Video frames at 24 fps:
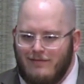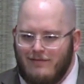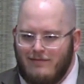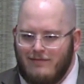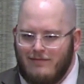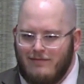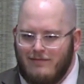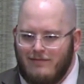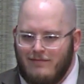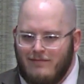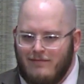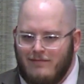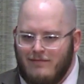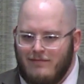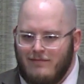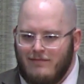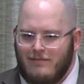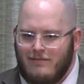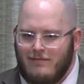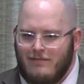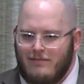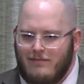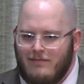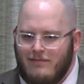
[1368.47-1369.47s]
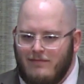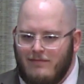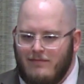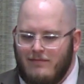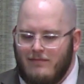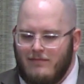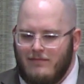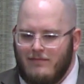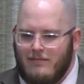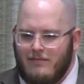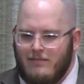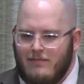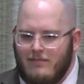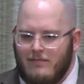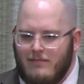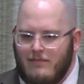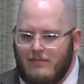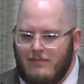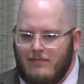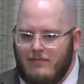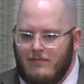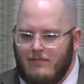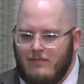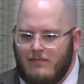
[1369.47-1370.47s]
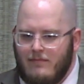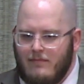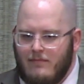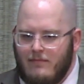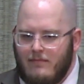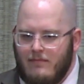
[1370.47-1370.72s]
(no one is talking)